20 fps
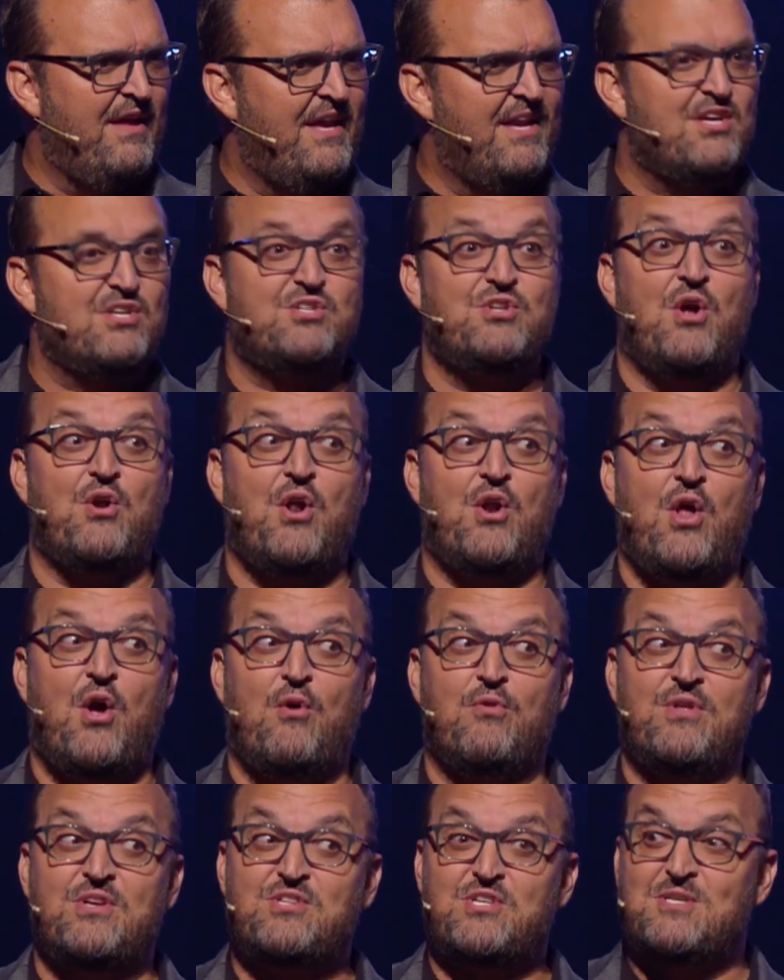He goes, no, no, no,
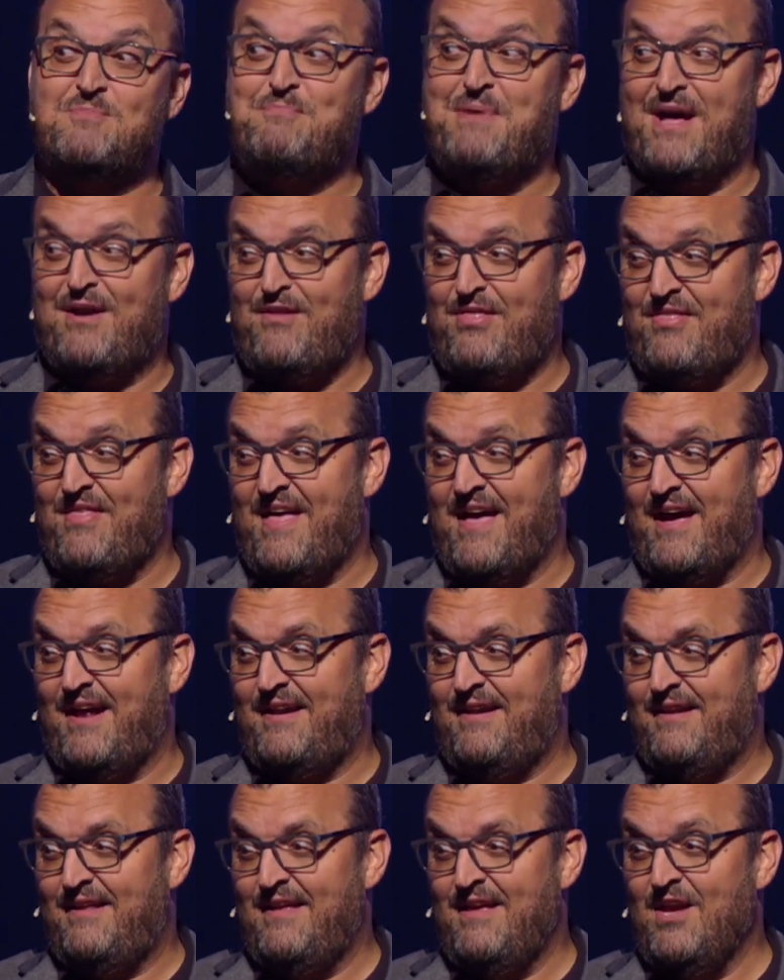this is better than that.
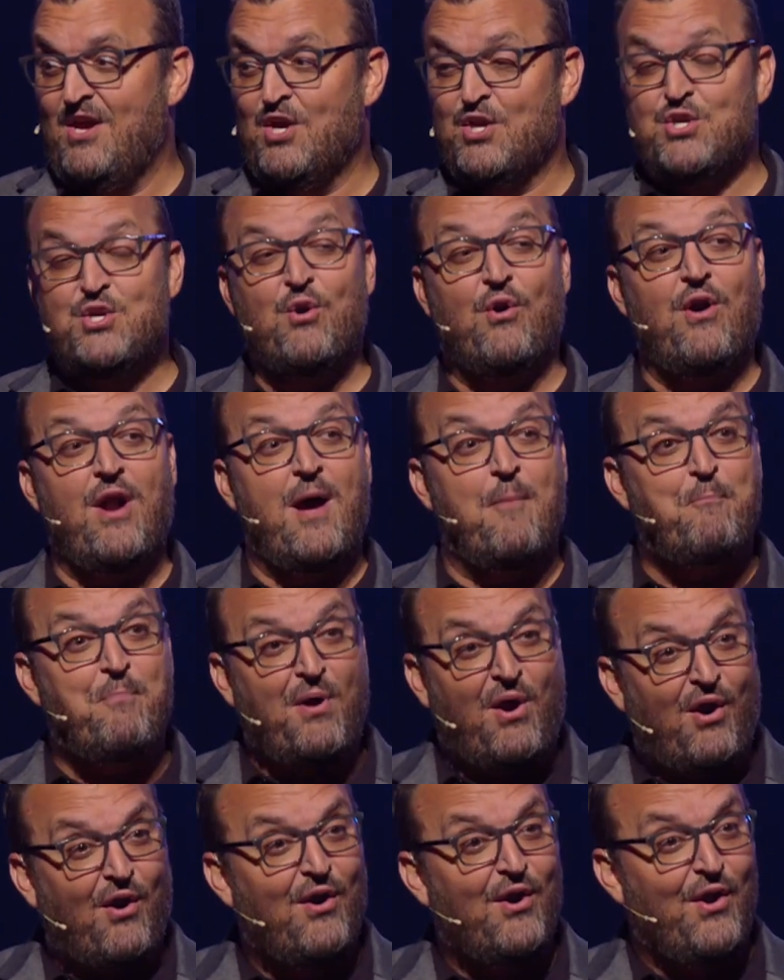You're a
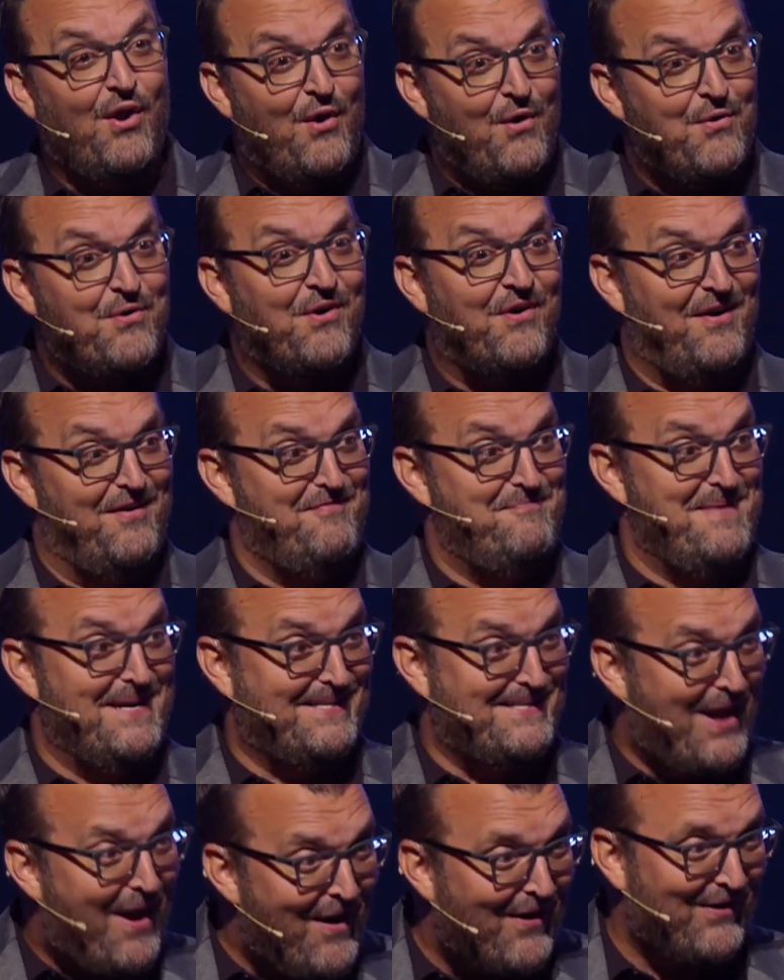part owner of
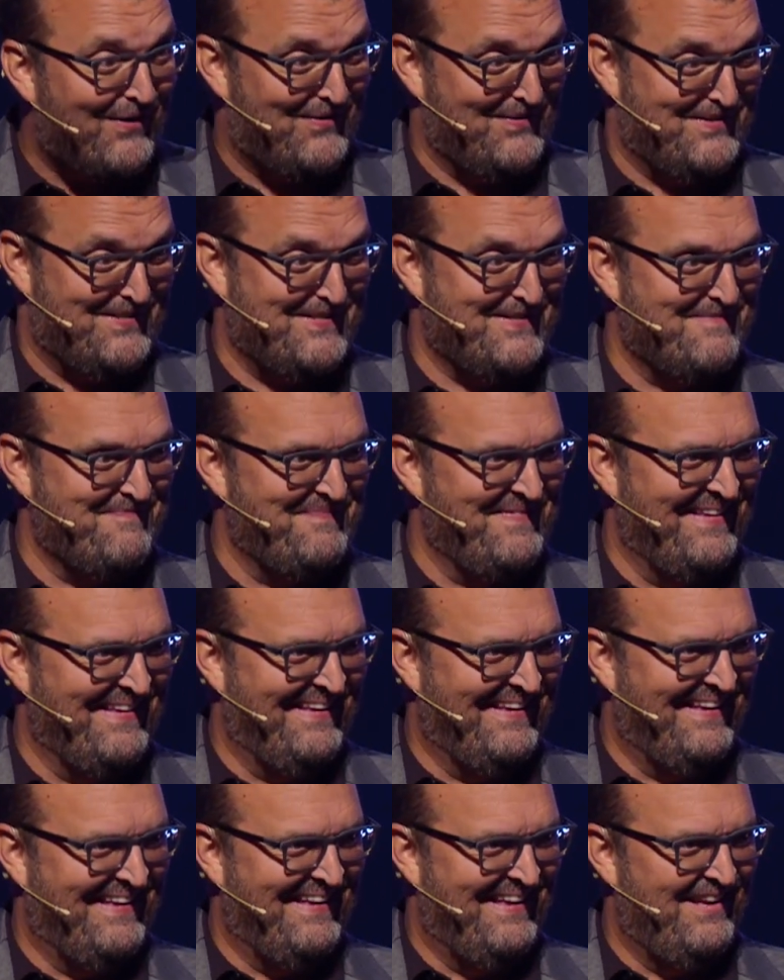McDonald's.
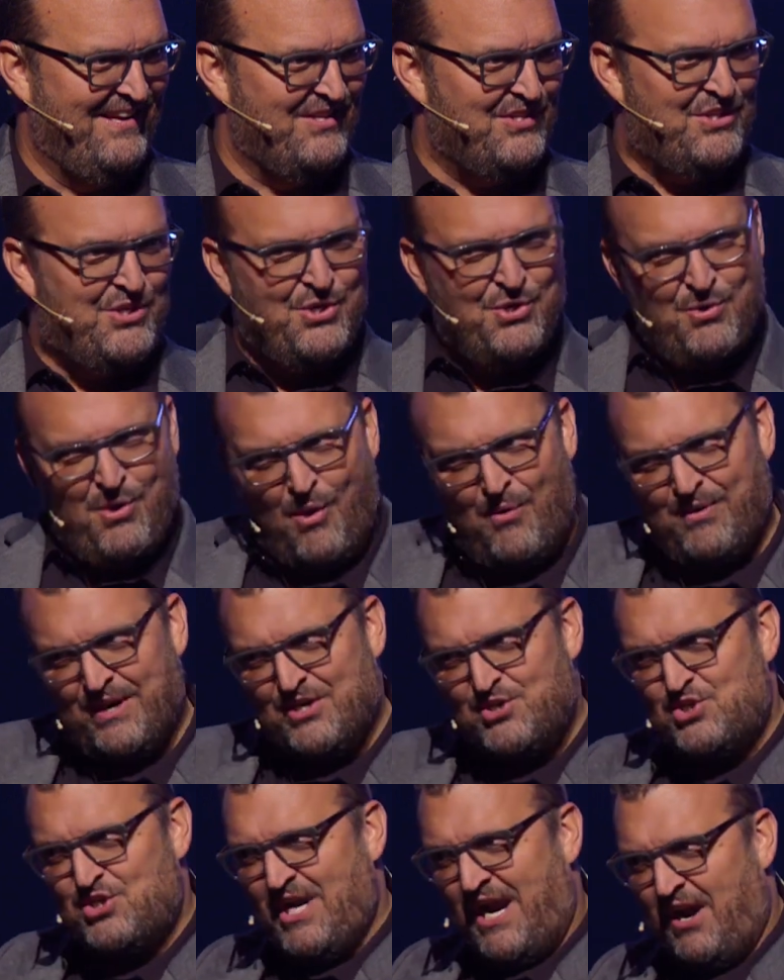You own a
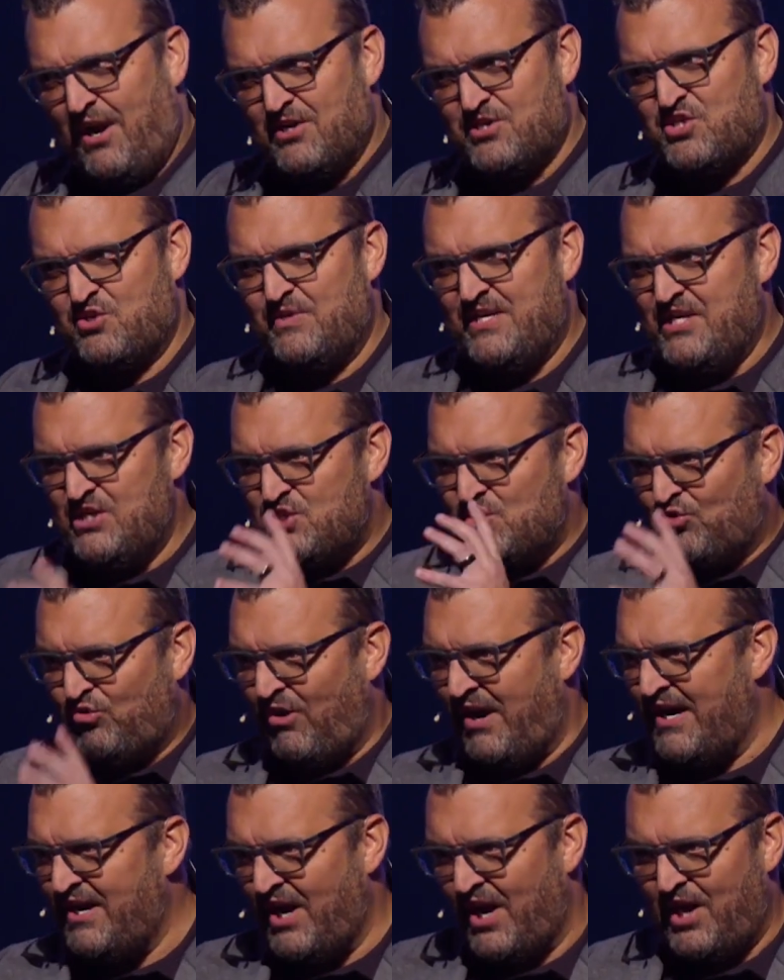share. So he's
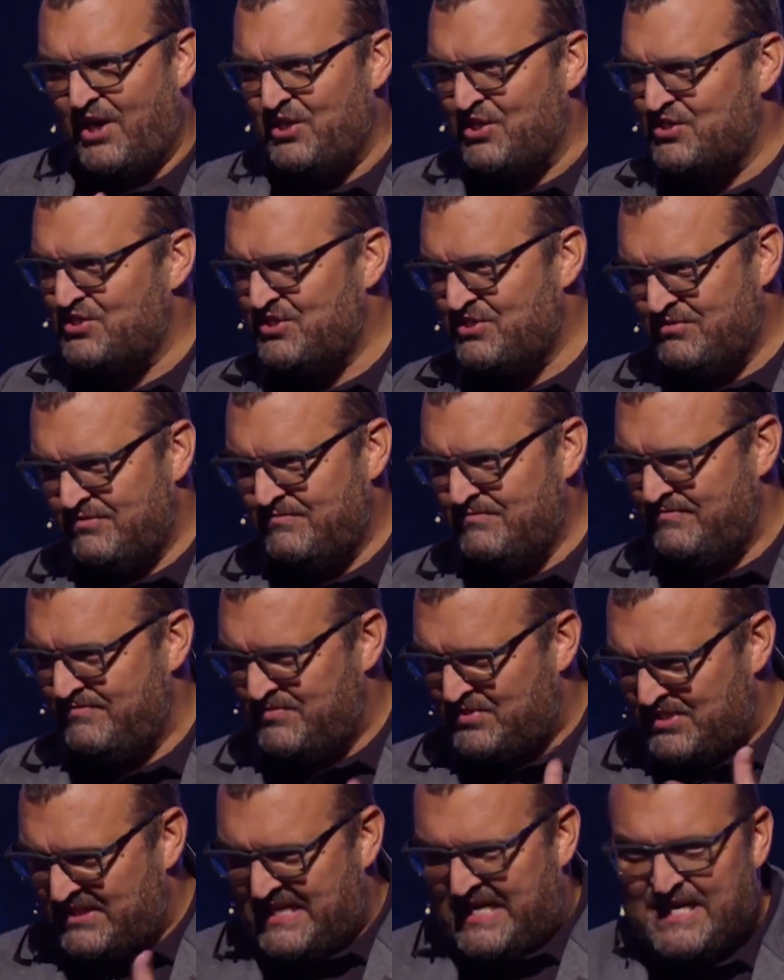trying to under-
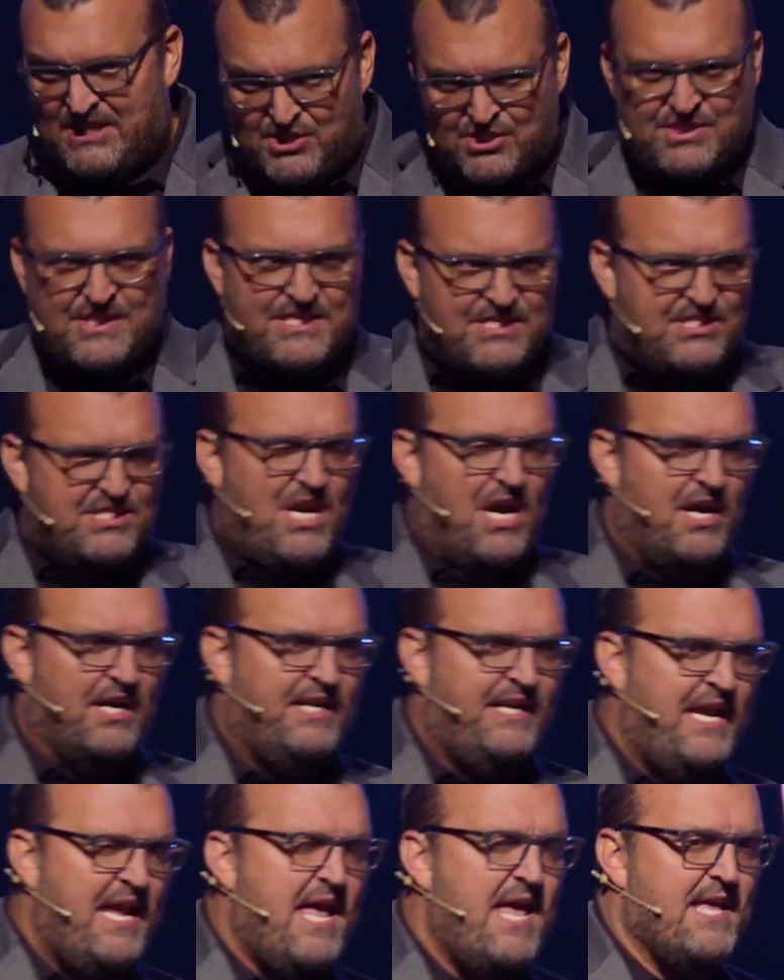teach this young
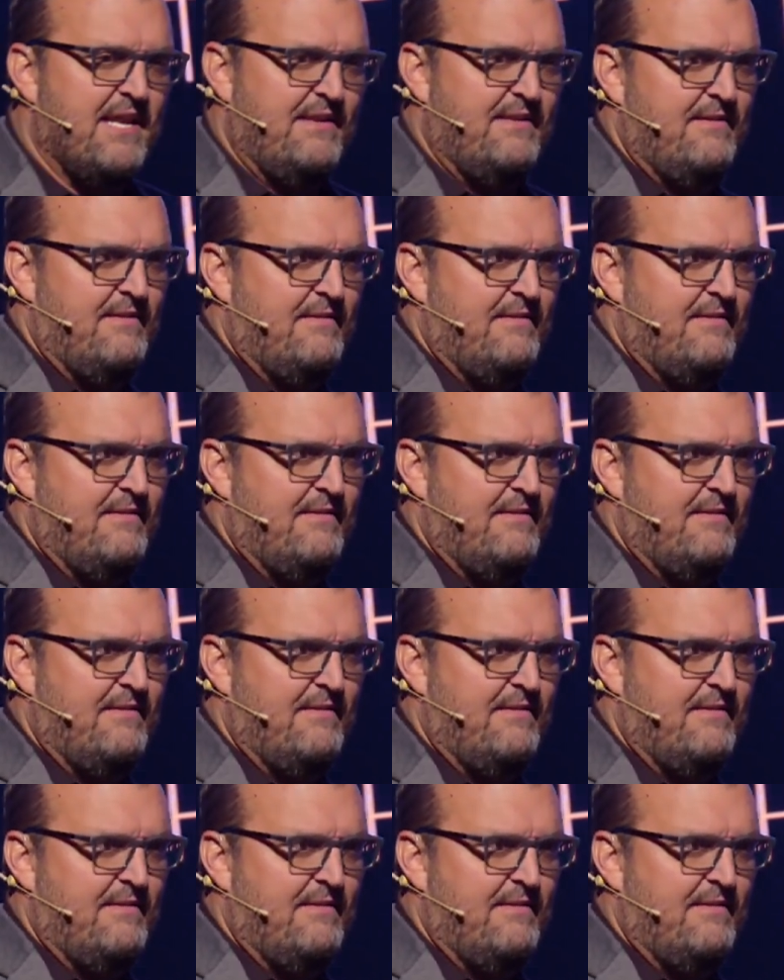kid.